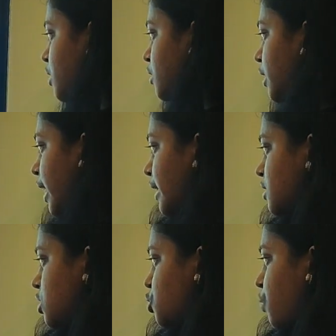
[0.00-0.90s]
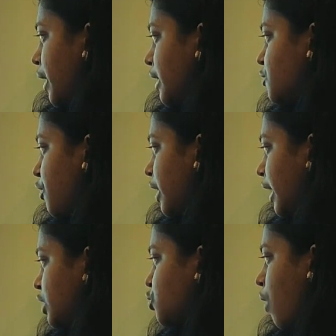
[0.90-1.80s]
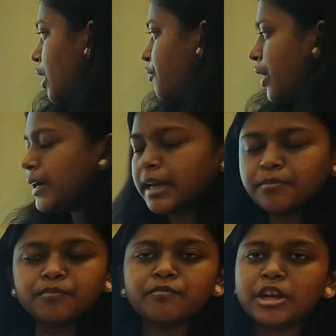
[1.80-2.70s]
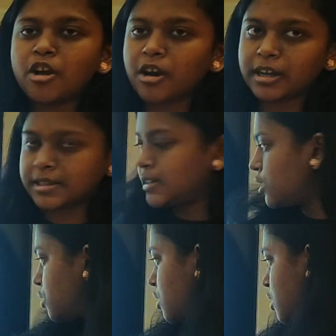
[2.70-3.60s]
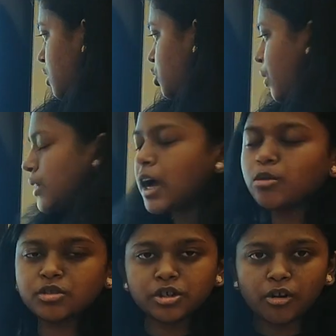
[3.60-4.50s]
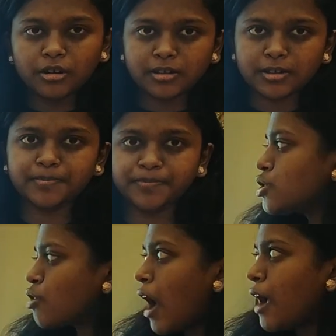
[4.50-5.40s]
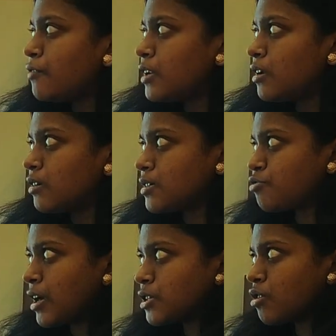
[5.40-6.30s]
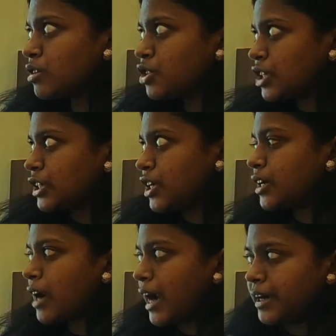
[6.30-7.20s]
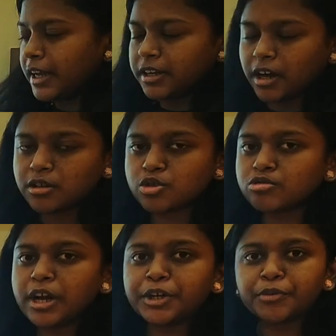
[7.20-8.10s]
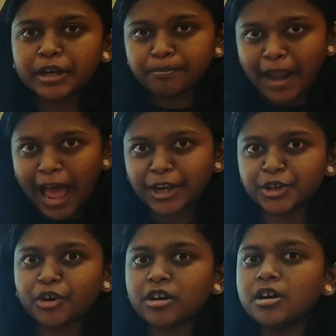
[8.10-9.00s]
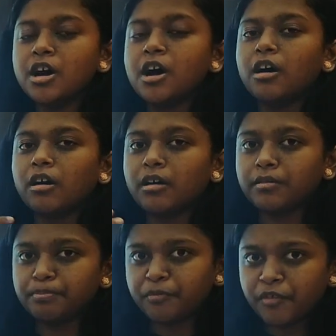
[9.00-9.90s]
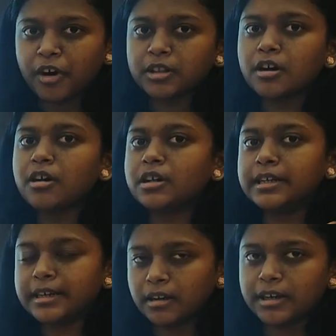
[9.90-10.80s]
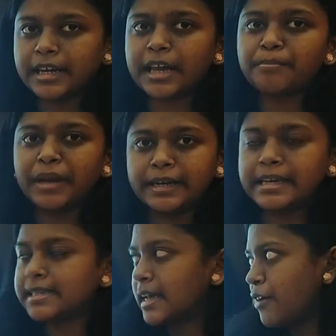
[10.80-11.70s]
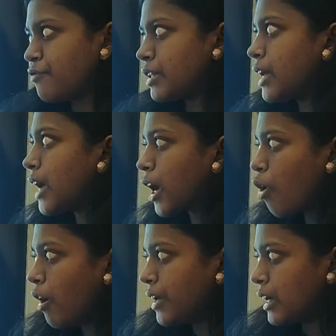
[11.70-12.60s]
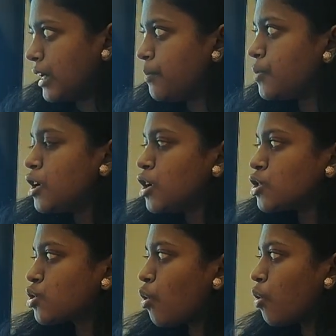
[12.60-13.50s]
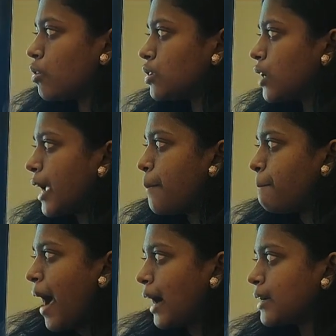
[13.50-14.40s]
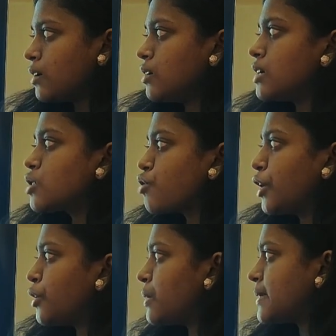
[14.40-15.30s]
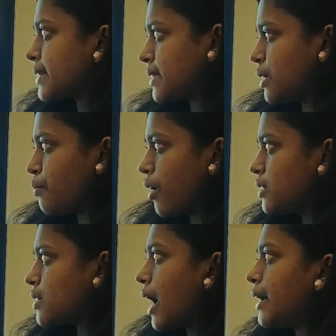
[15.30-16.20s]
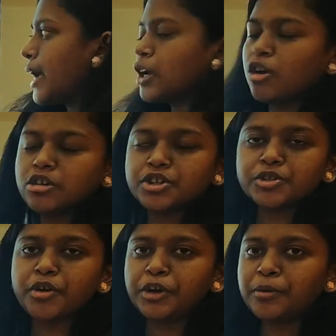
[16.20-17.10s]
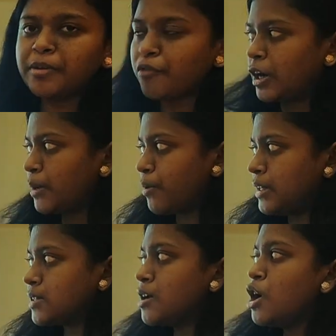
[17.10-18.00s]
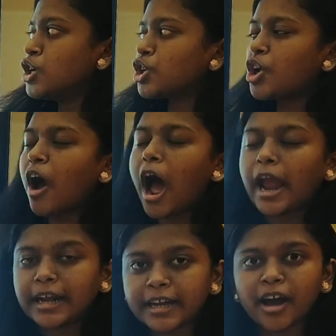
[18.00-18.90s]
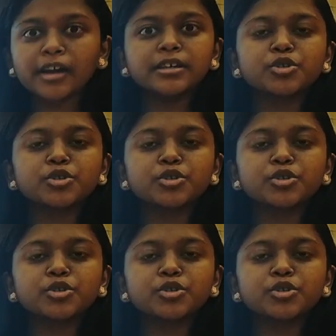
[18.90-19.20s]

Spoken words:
The next is winnings for each qualifying team will not exceed $12,000. So I will stress on the judging criteria so that you can plan your further team meetings and everything accordingly. So the impact is going to be 60 points and technology is going to be 40 points. So your idea is